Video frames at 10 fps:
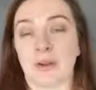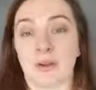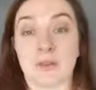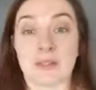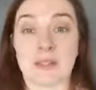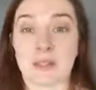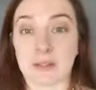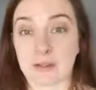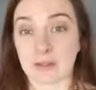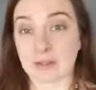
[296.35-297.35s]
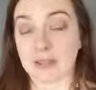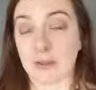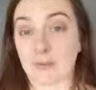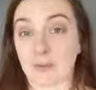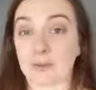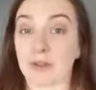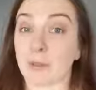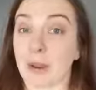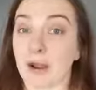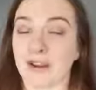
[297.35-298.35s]
obviously yourself, your
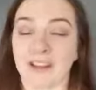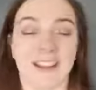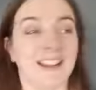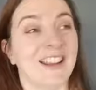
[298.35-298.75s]
partner,